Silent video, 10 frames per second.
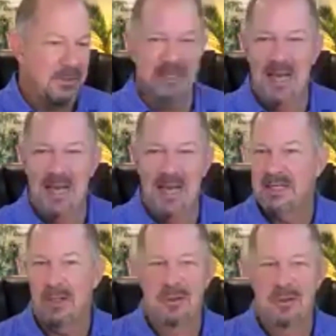now,
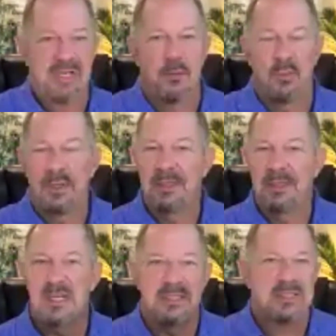buyer side, seller
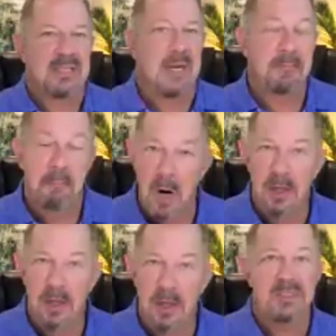side, real
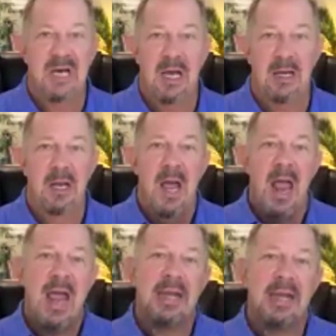estate side,
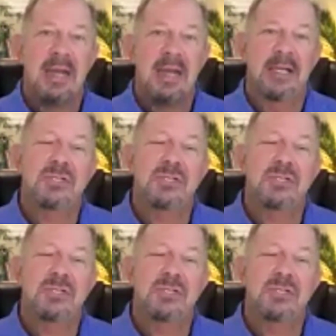market side.